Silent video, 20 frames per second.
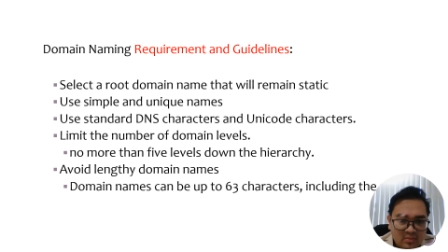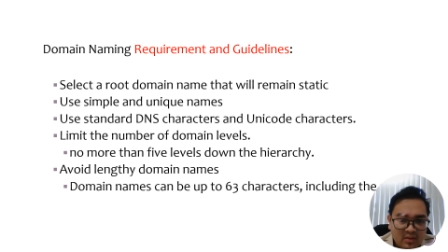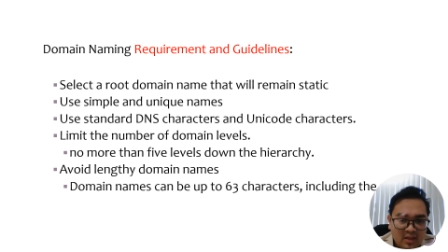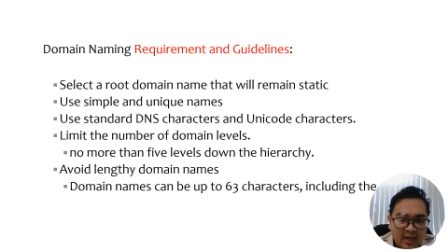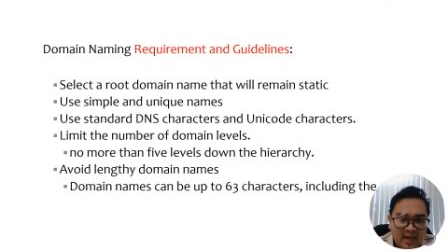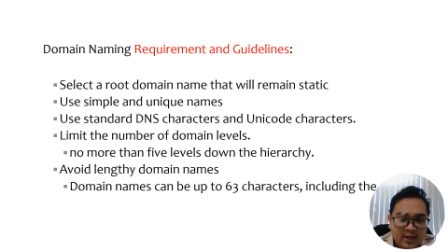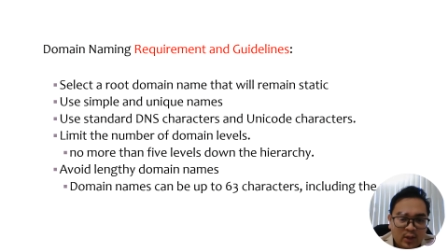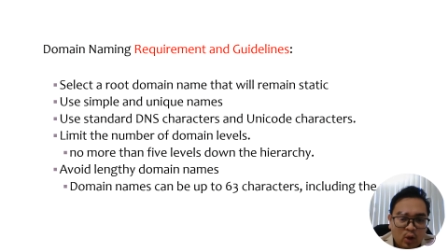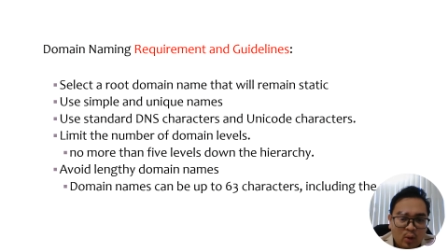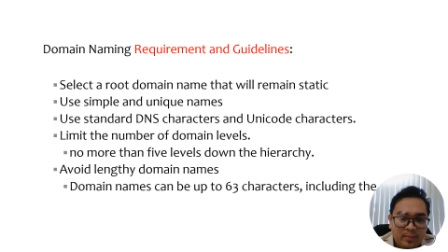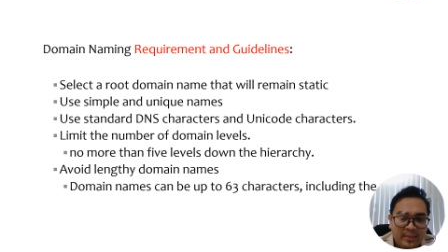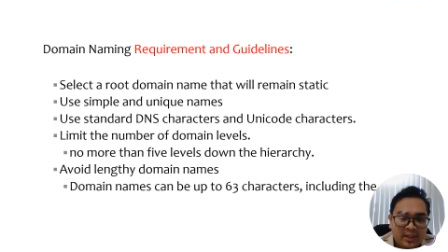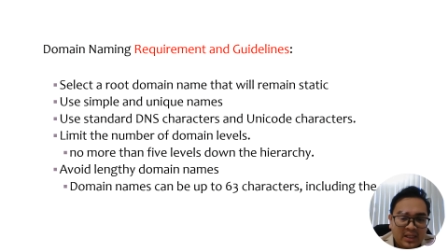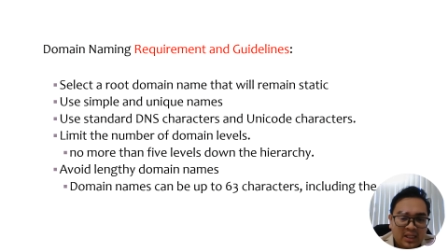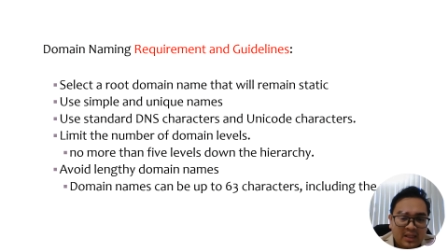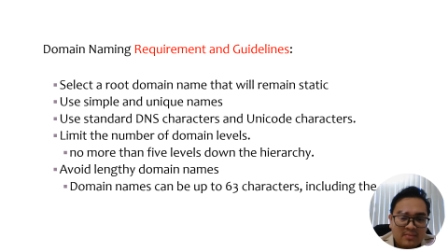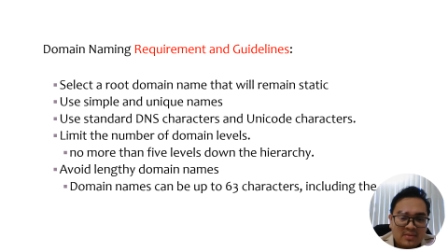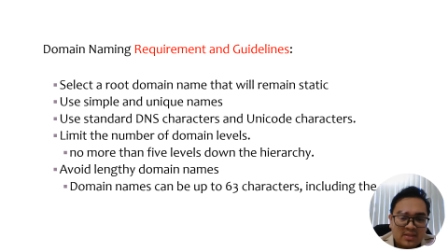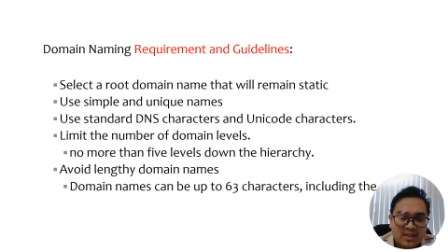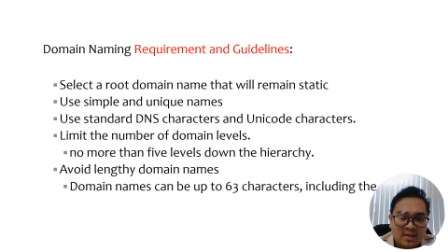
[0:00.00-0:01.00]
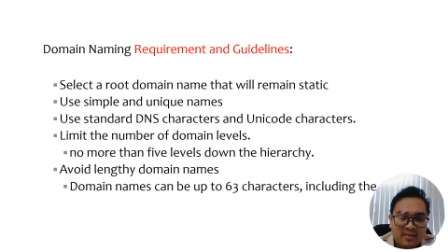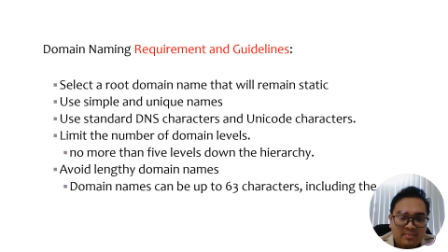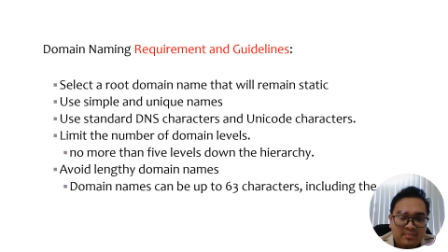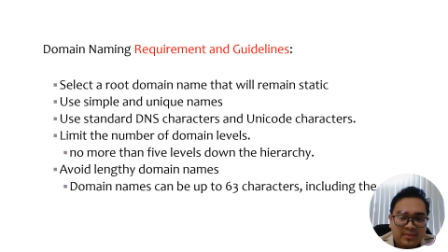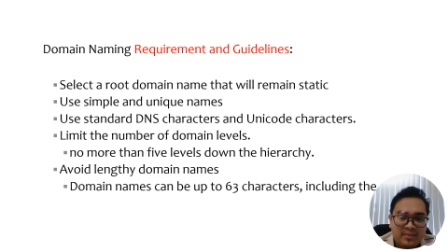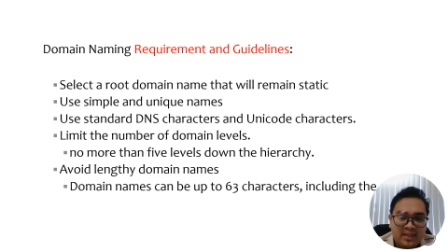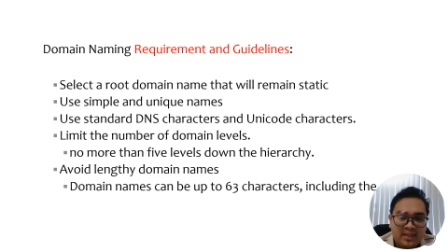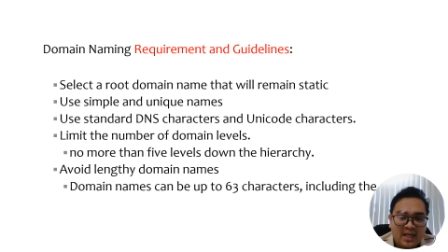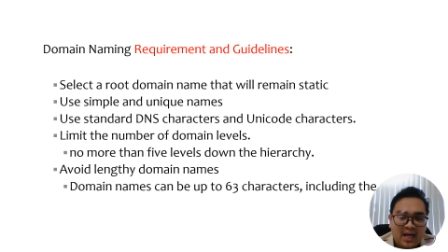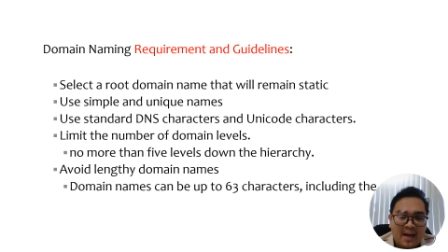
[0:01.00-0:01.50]
and domain names can
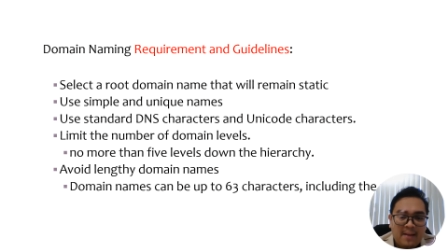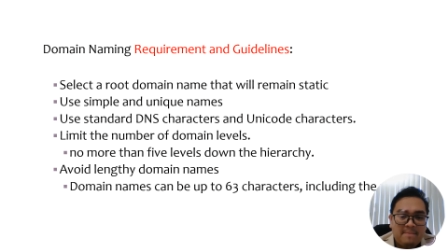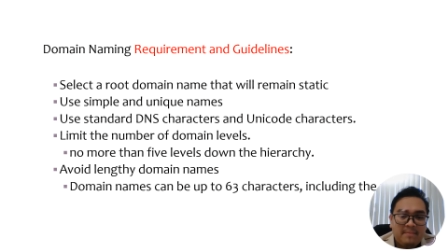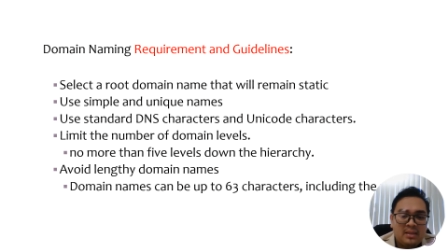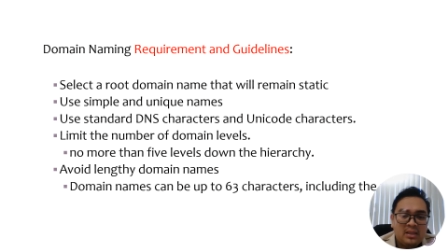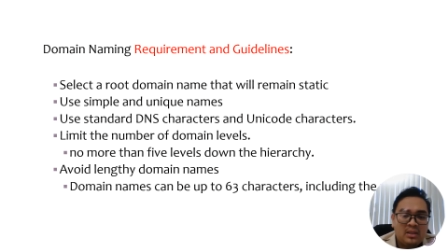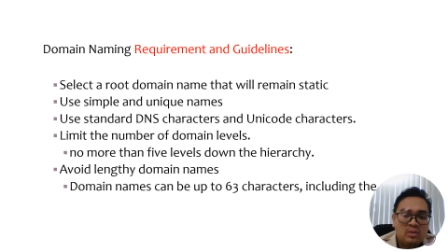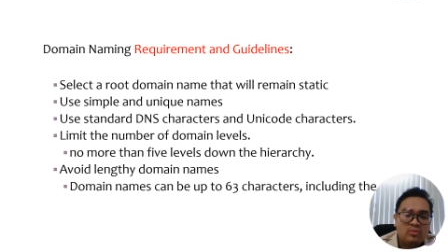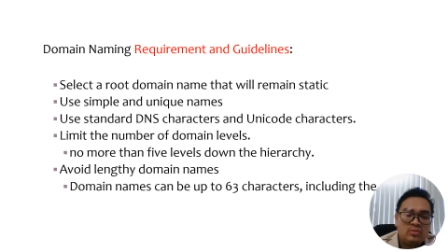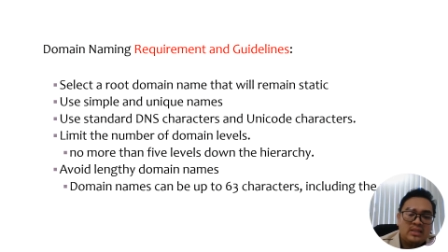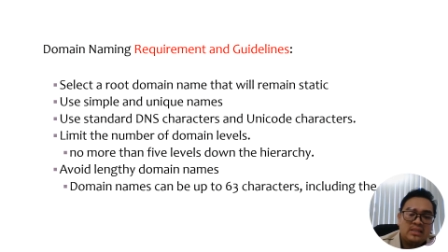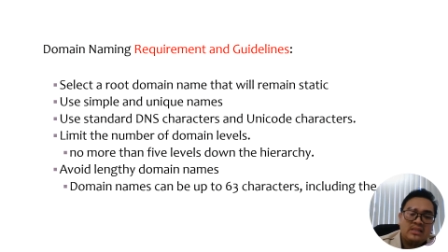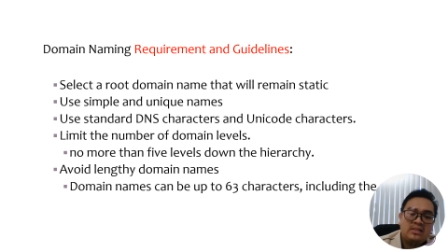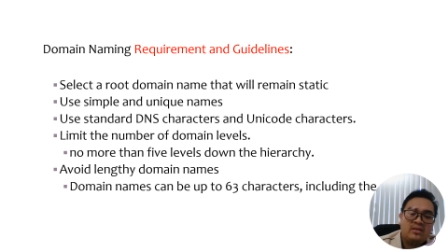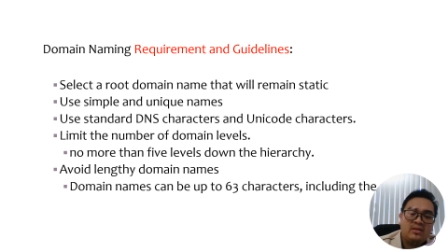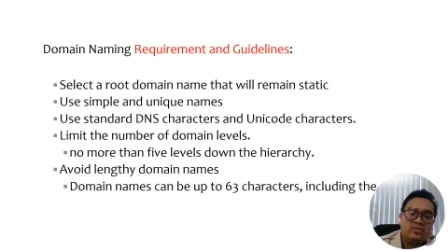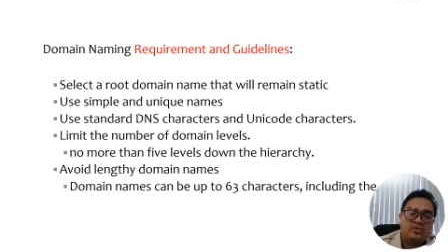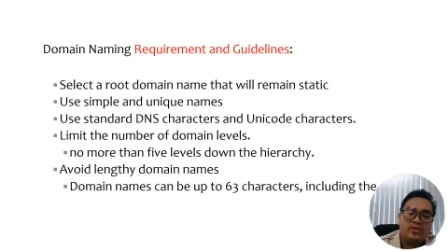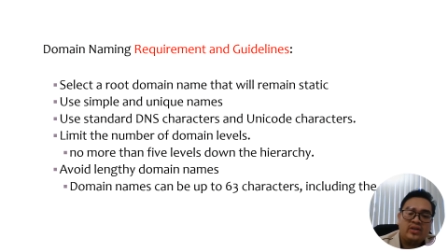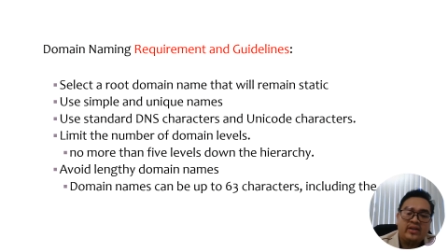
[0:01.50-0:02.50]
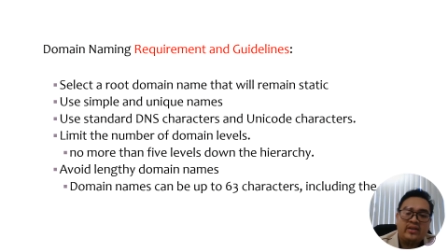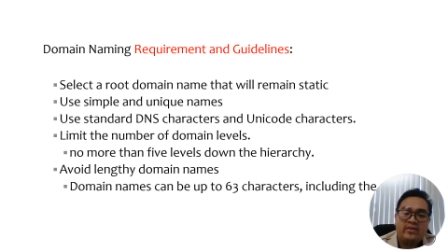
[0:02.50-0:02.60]
be up into 63